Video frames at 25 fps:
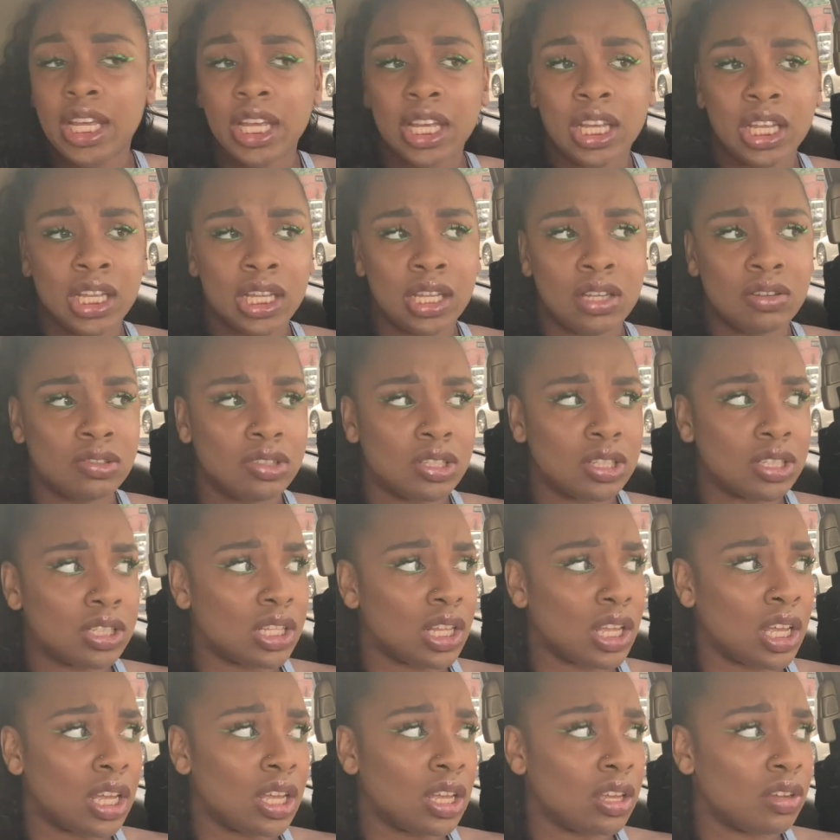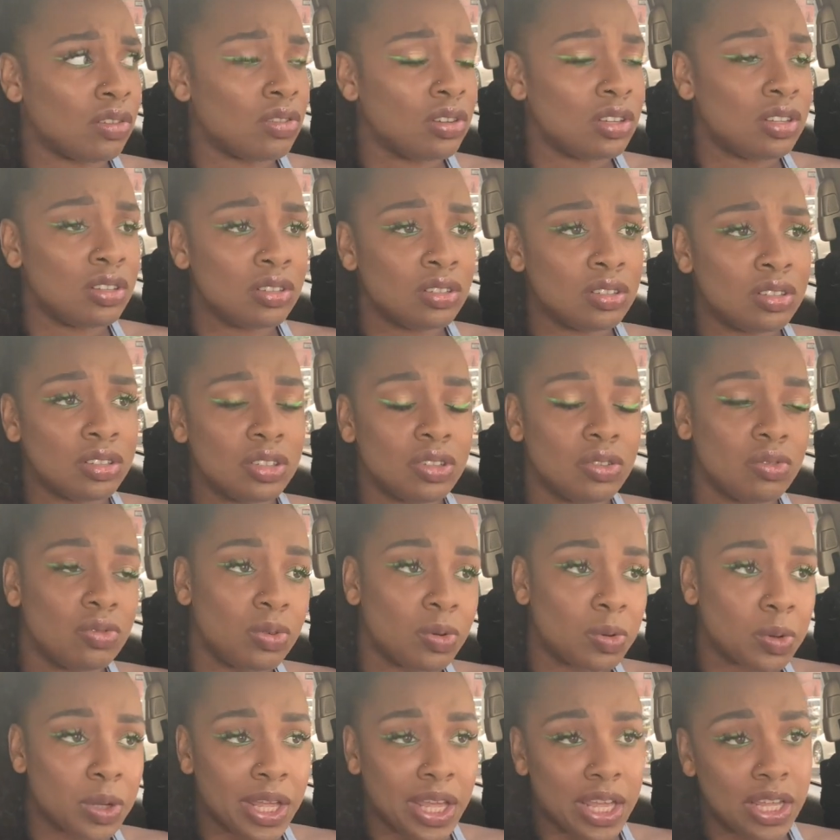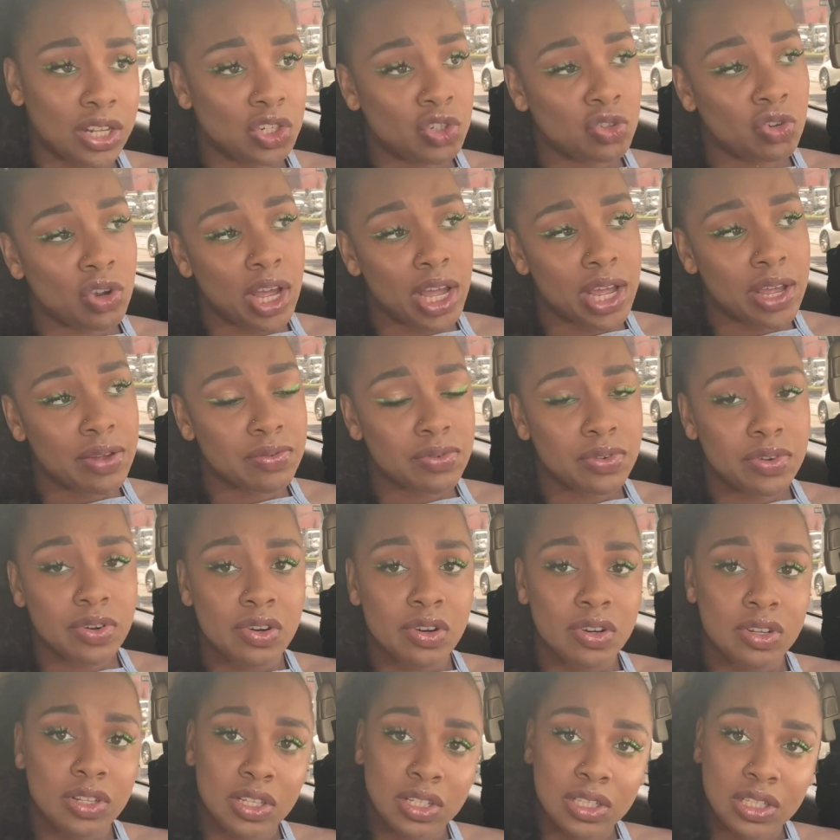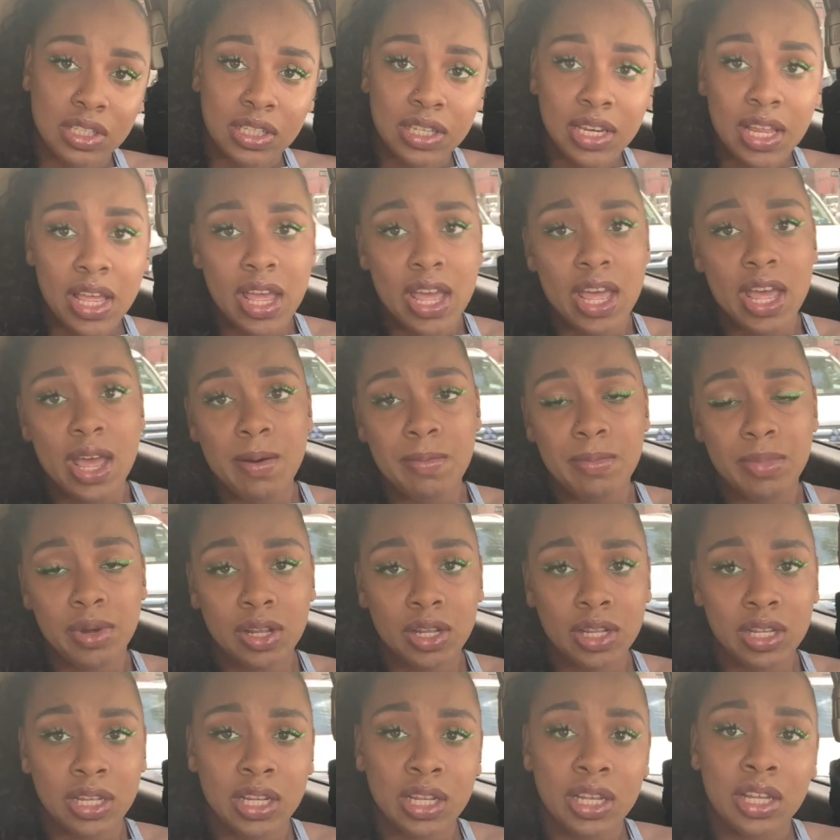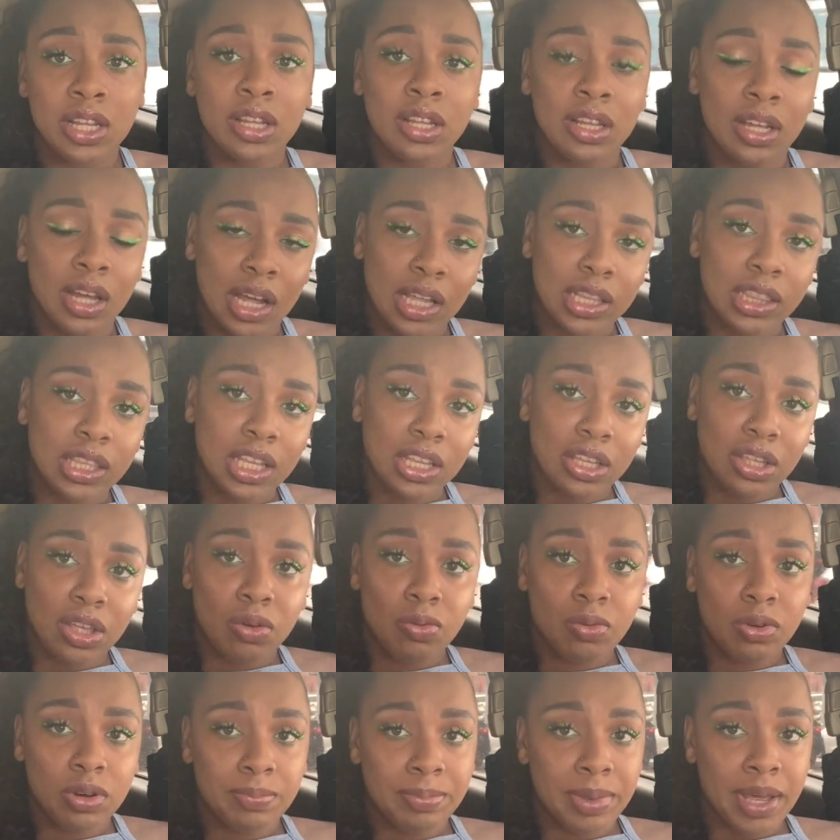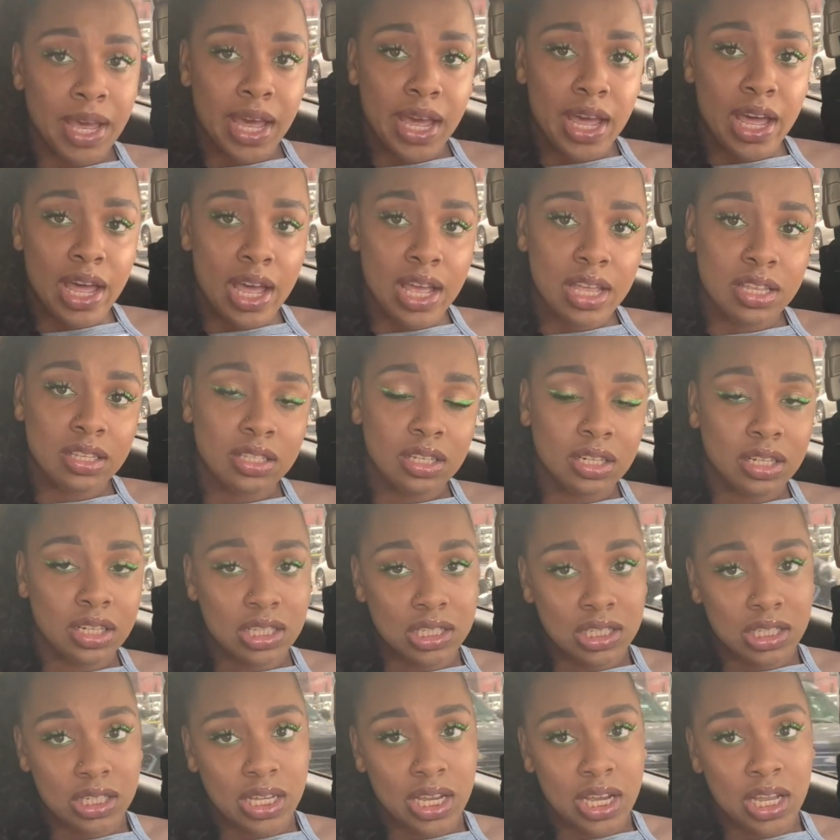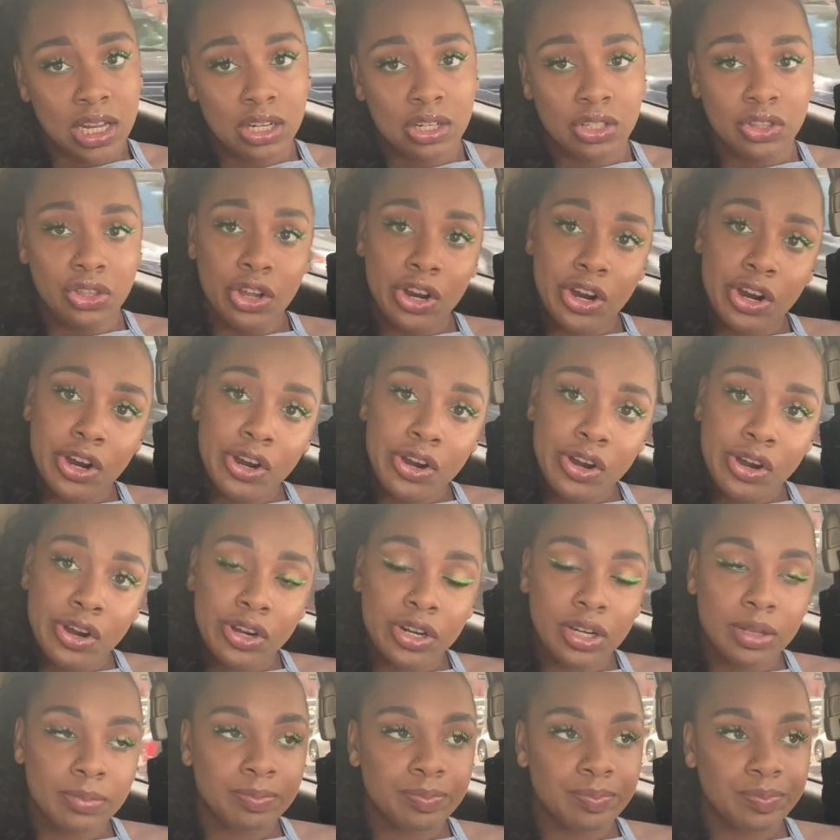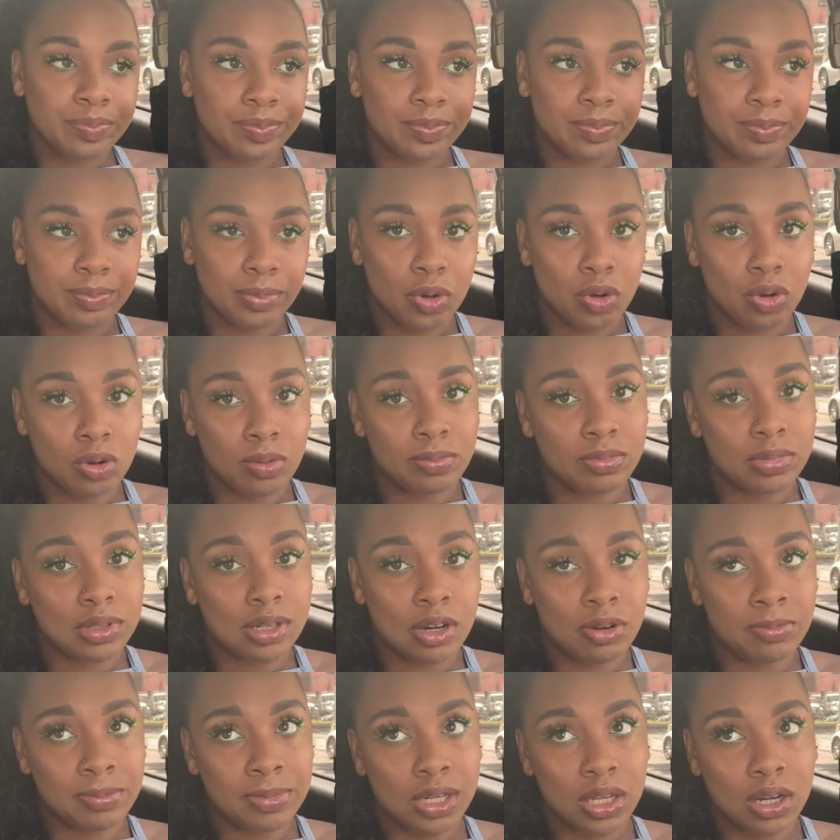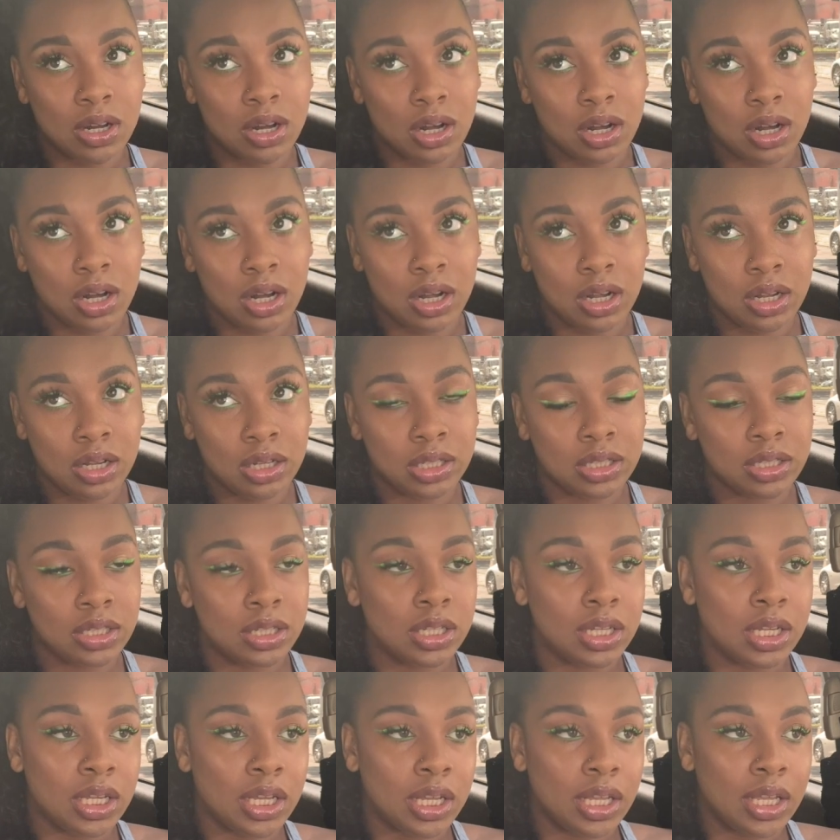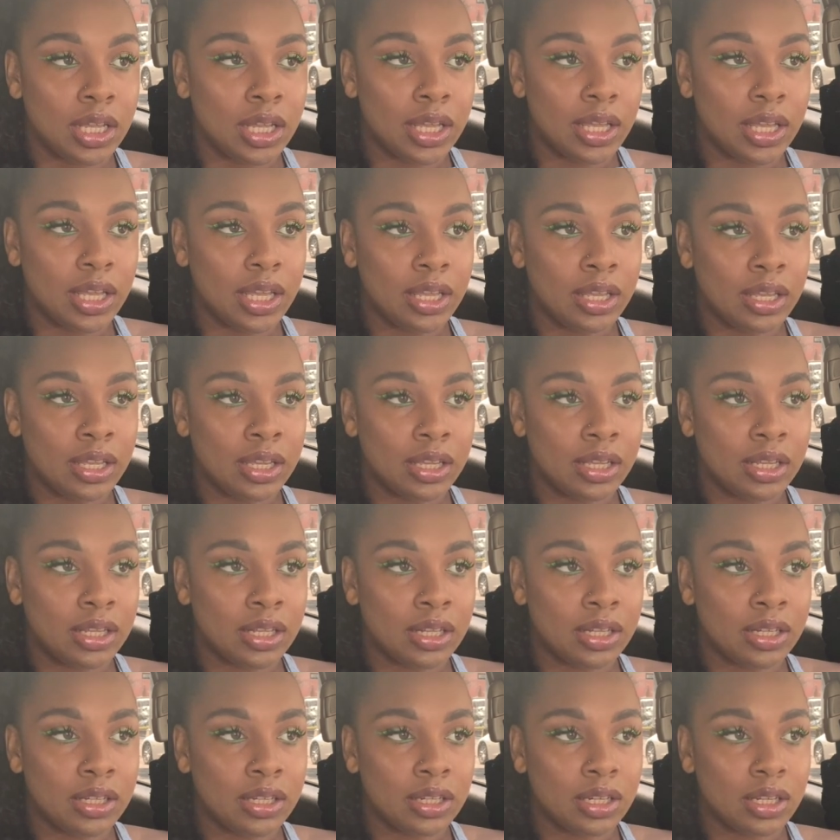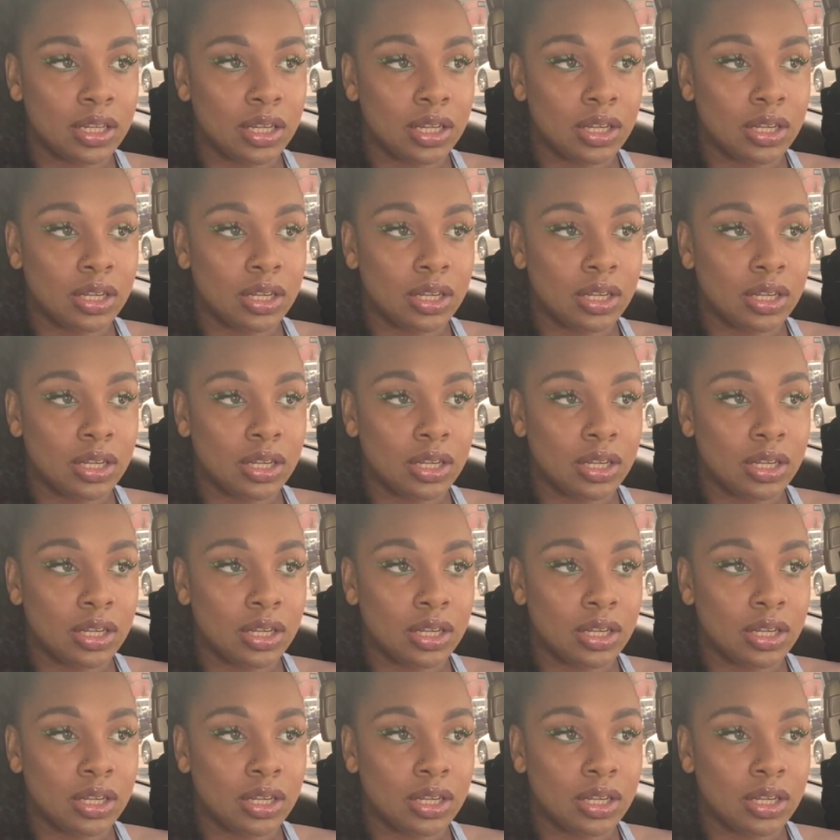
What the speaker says: And he was just like, you're okay, driver, this and that, but I think you would pass, and this and that, and the third. Boom, come in the car. And